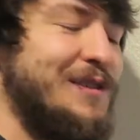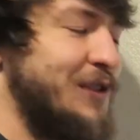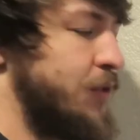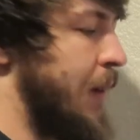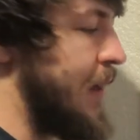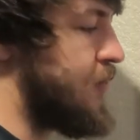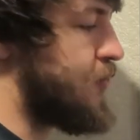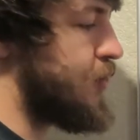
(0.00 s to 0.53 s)

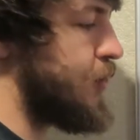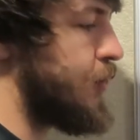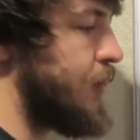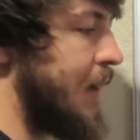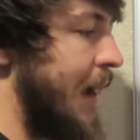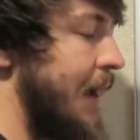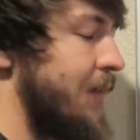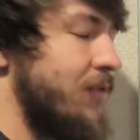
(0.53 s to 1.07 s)
So I drew
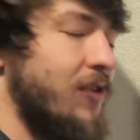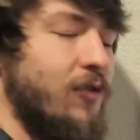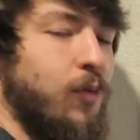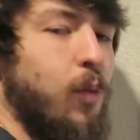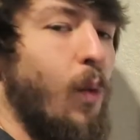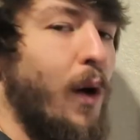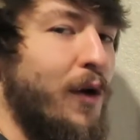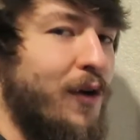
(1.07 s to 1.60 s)
you guys
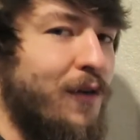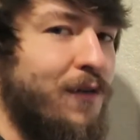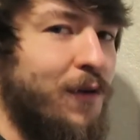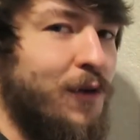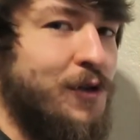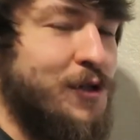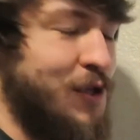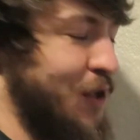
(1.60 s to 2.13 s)
this
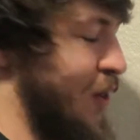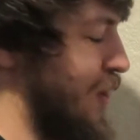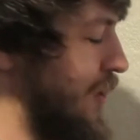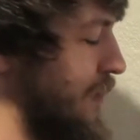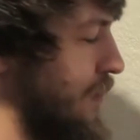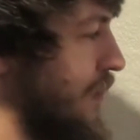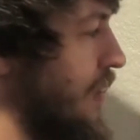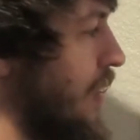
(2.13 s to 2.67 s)
wonderful
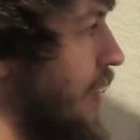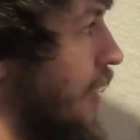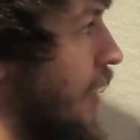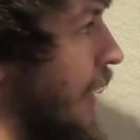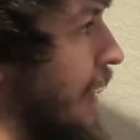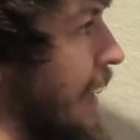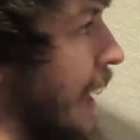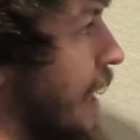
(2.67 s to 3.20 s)
chart.
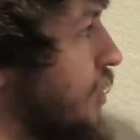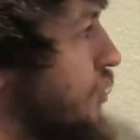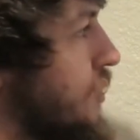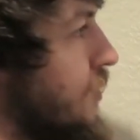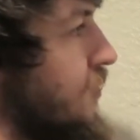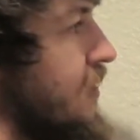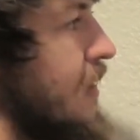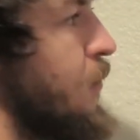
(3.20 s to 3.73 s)
All right, as you
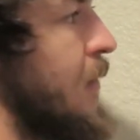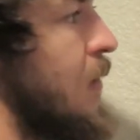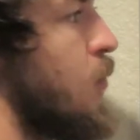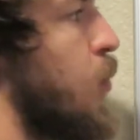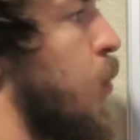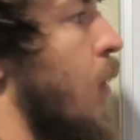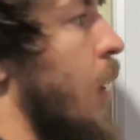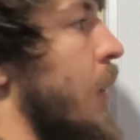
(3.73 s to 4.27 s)
can see, we
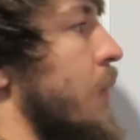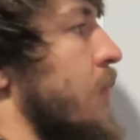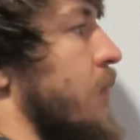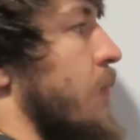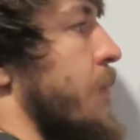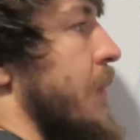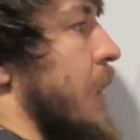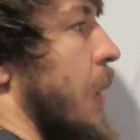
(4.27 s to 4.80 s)
want
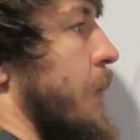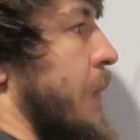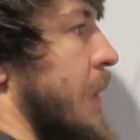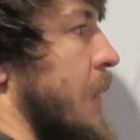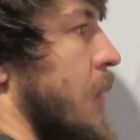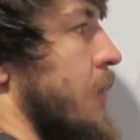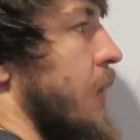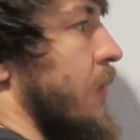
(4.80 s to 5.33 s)
to be up
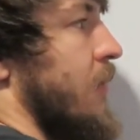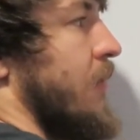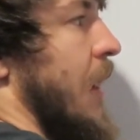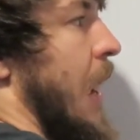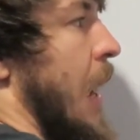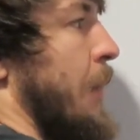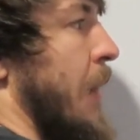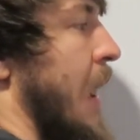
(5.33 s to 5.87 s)
here in this
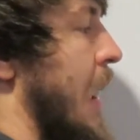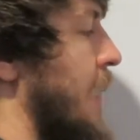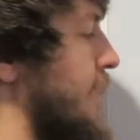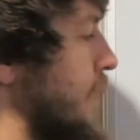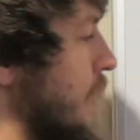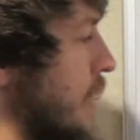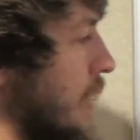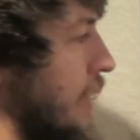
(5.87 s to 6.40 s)
top
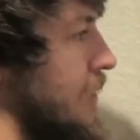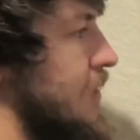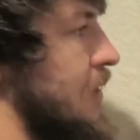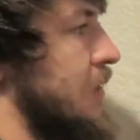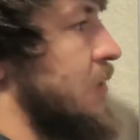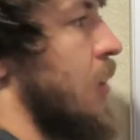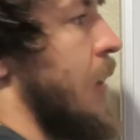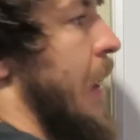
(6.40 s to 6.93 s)
half because
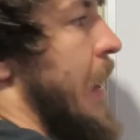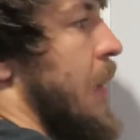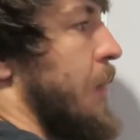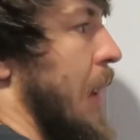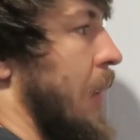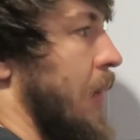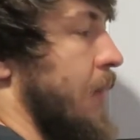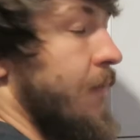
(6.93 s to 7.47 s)
this is our
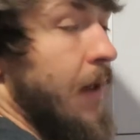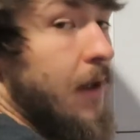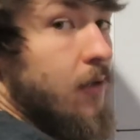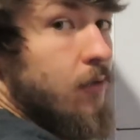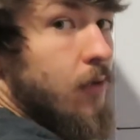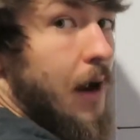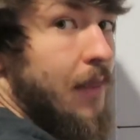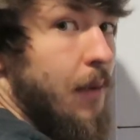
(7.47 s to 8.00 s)
anabolic
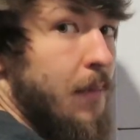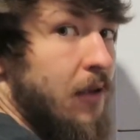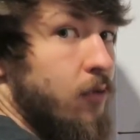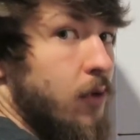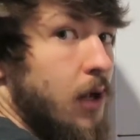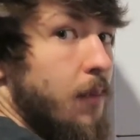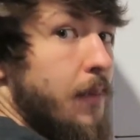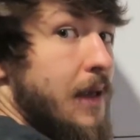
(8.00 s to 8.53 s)
phase, right? That means
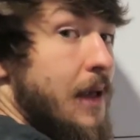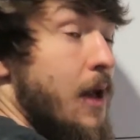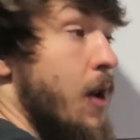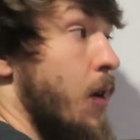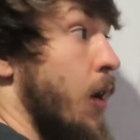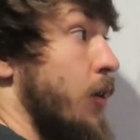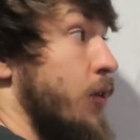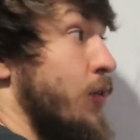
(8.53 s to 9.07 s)
we're gonna
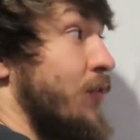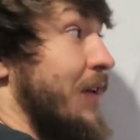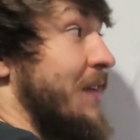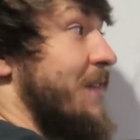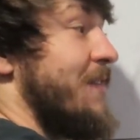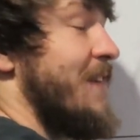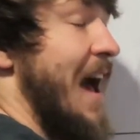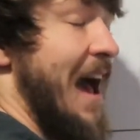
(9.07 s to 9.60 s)
be
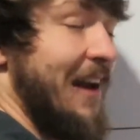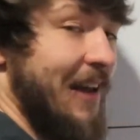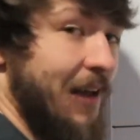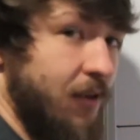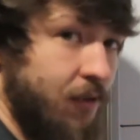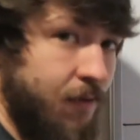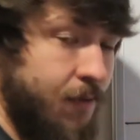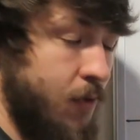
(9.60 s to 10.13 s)
using fat
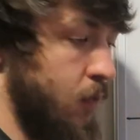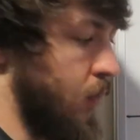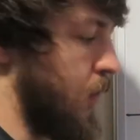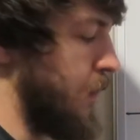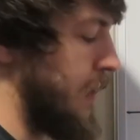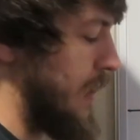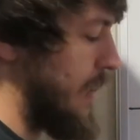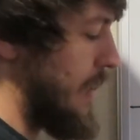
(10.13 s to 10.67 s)
as
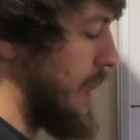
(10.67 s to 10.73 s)
fuel.